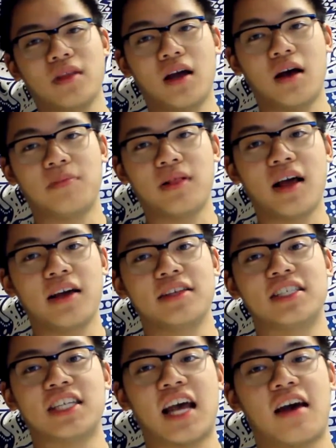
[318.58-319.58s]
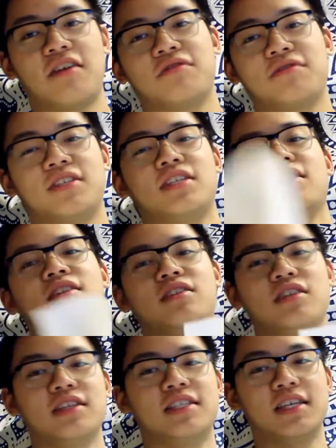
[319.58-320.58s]
apply the shaft
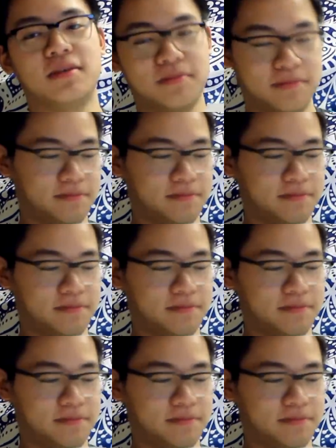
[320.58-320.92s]
to the tip.